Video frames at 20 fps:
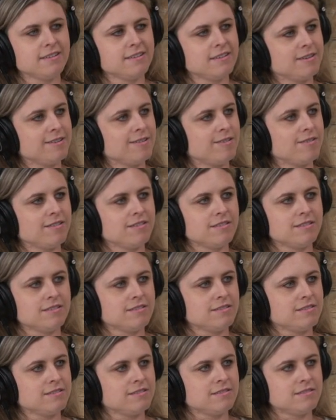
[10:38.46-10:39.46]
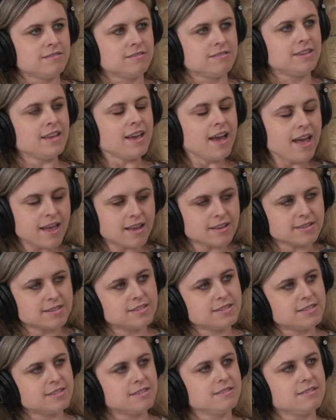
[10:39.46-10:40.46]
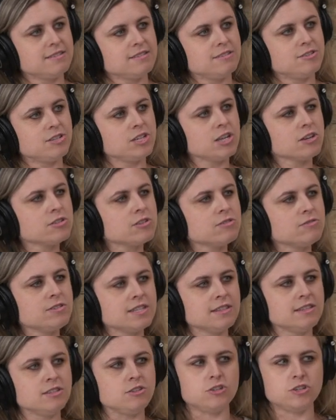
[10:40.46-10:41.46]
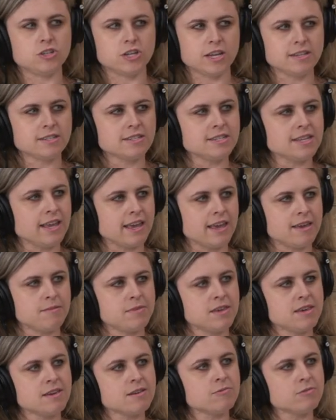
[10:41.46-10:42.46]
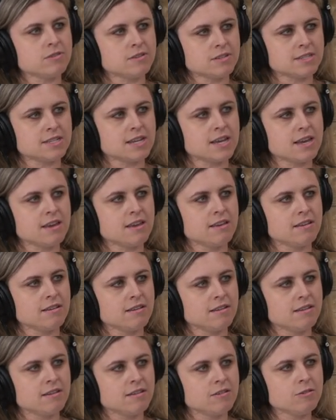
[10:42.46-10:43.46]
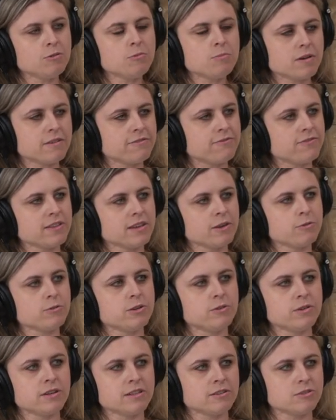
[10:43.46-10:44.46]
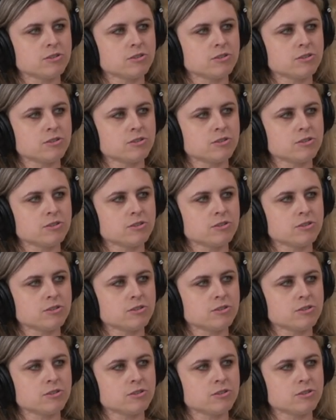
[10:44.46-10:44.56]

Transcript: That's who made that movie. Yes. She also did Chasing Amy. I want to say. Oh, I feel oh, like we're doing no, a little.